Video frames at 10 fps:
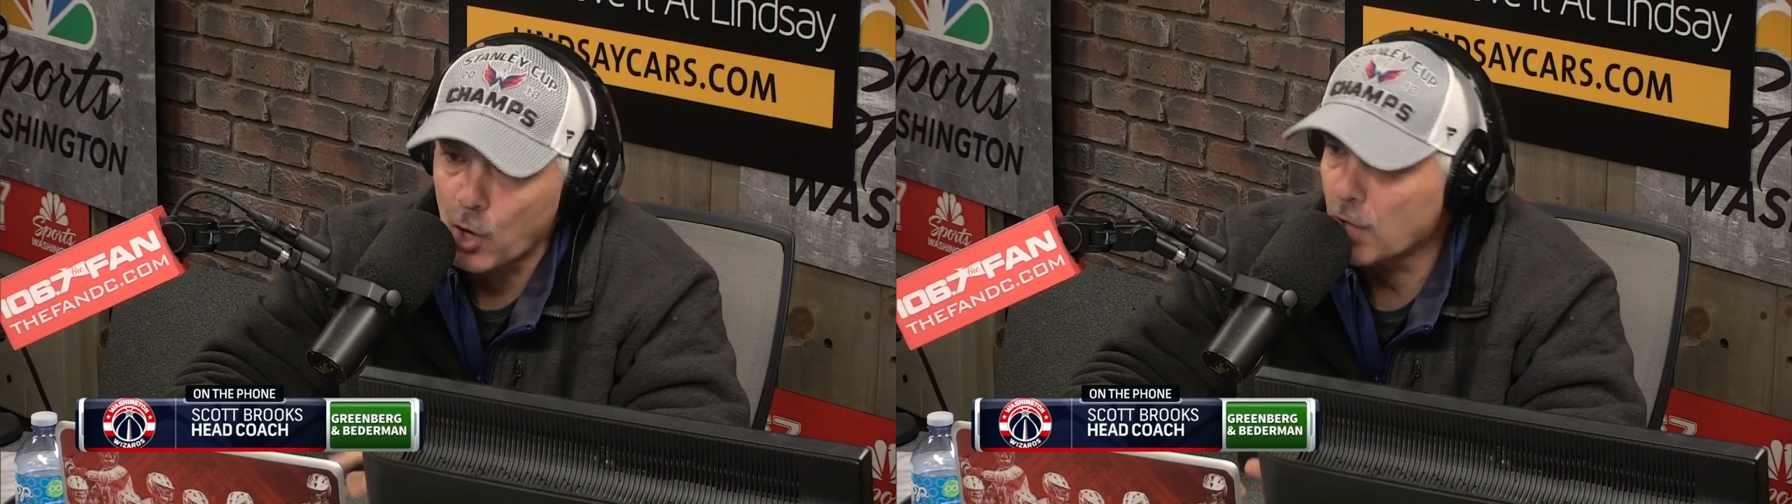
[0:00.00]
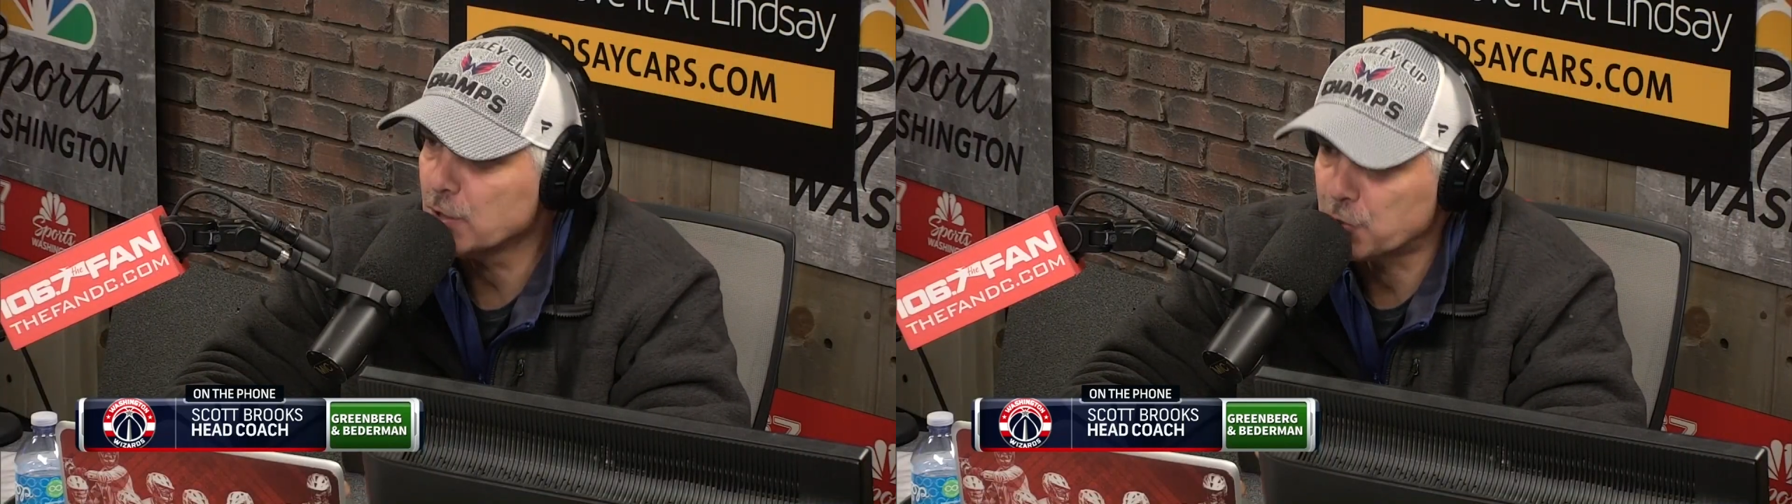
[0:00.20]

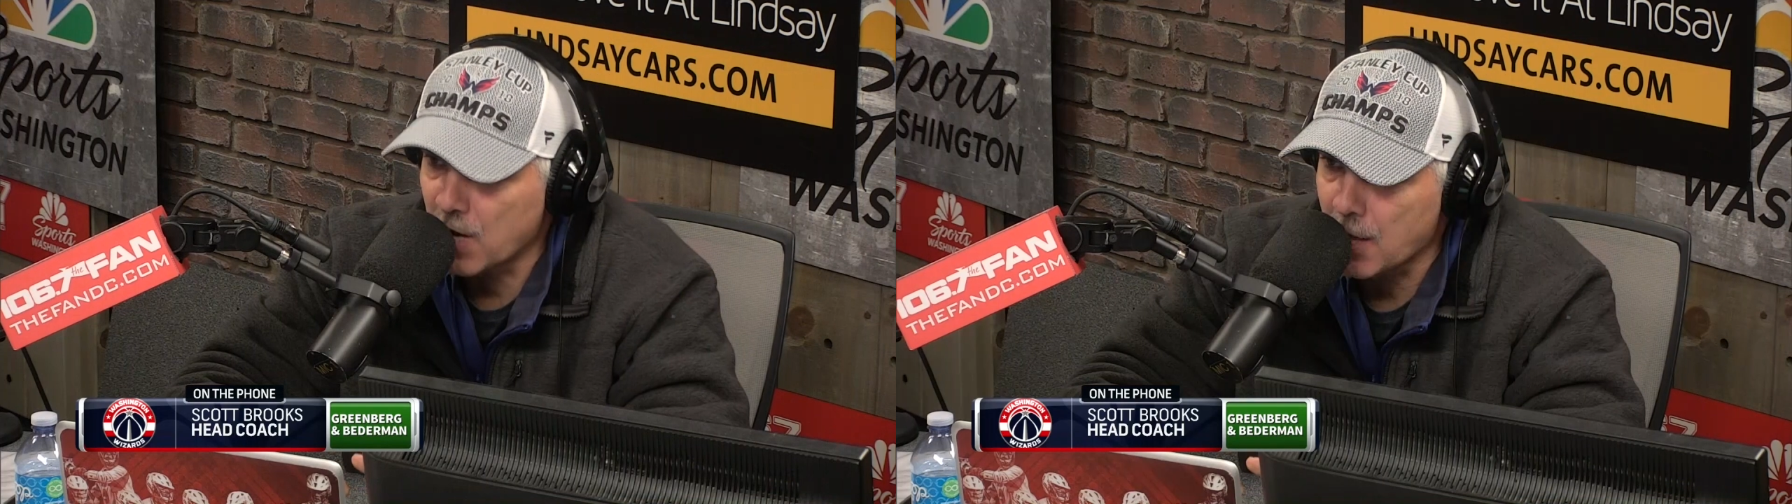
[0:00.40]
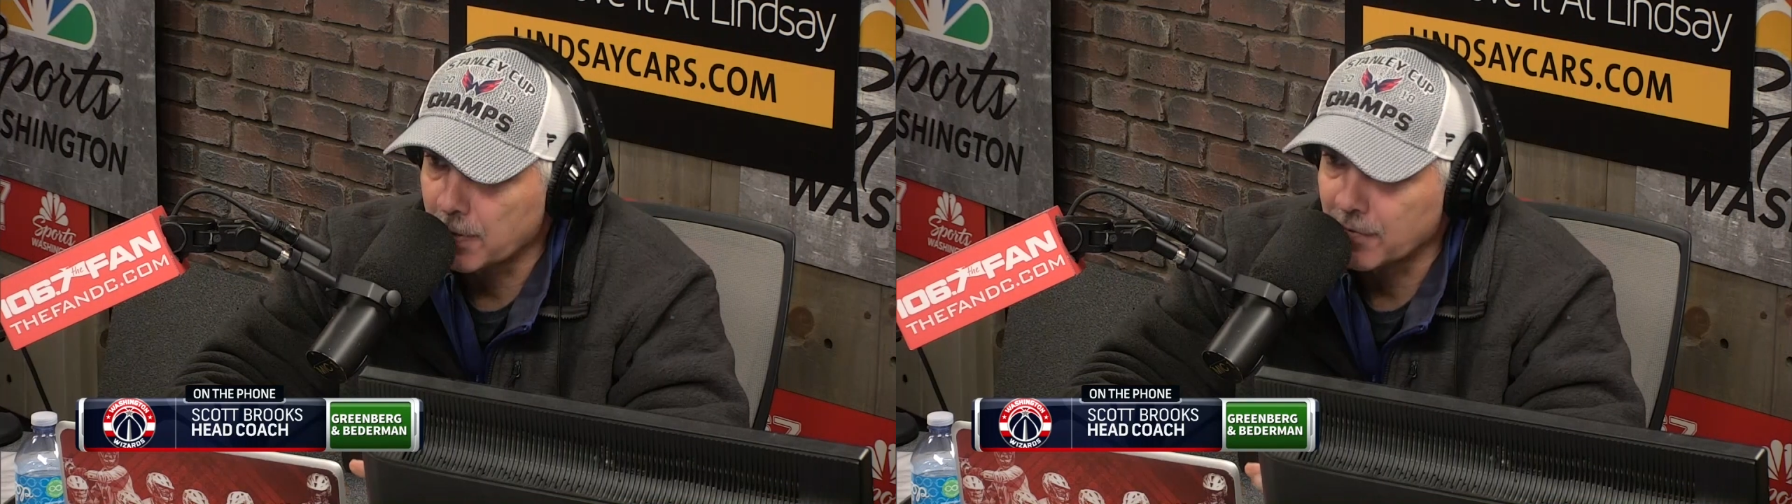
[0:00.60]
all the
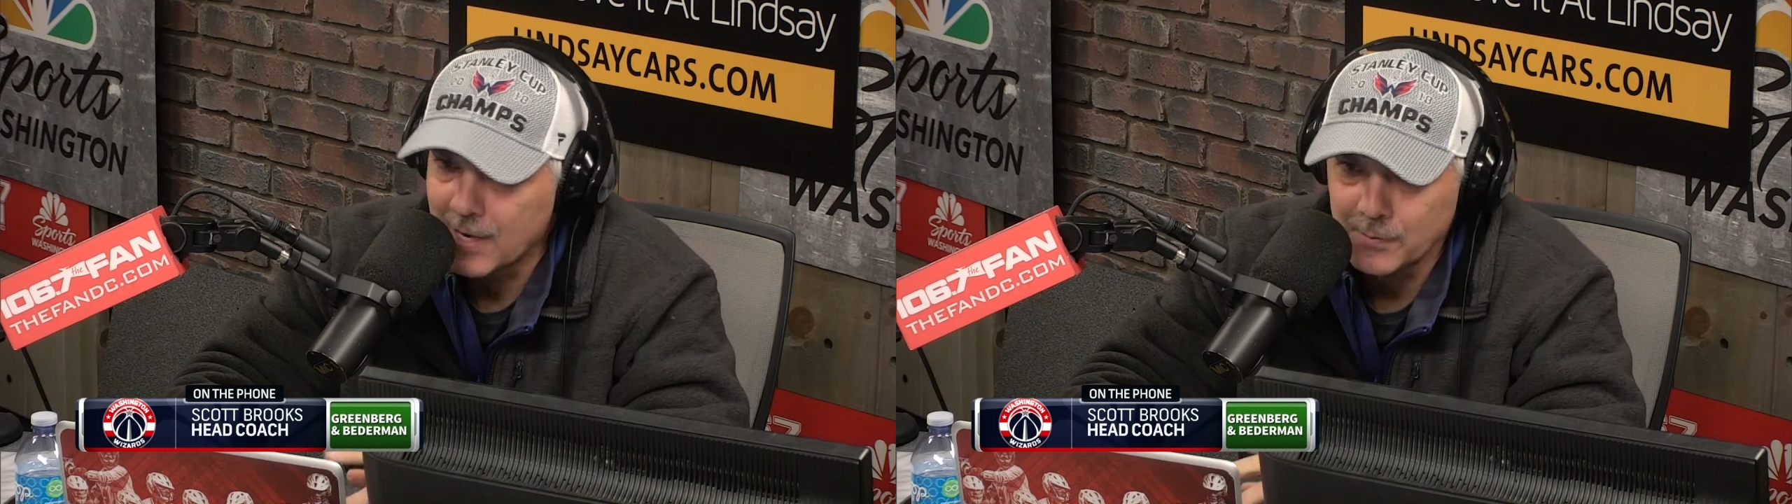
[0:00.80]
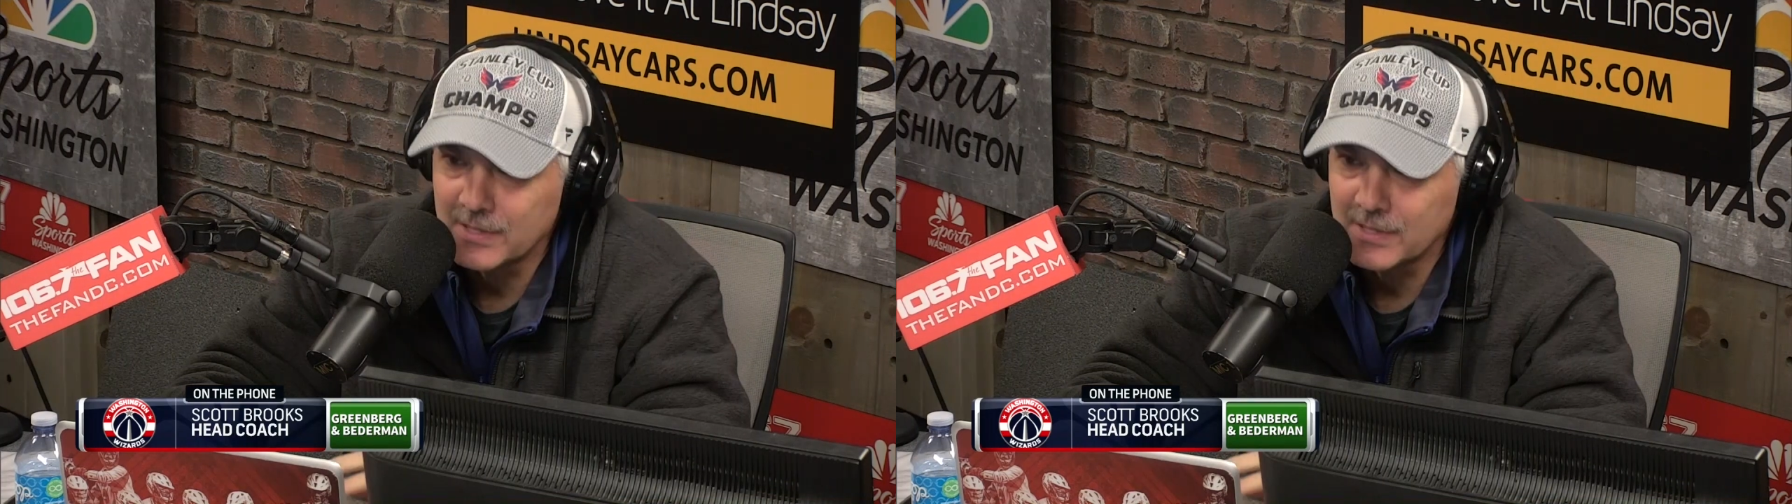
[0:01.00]
drama, right?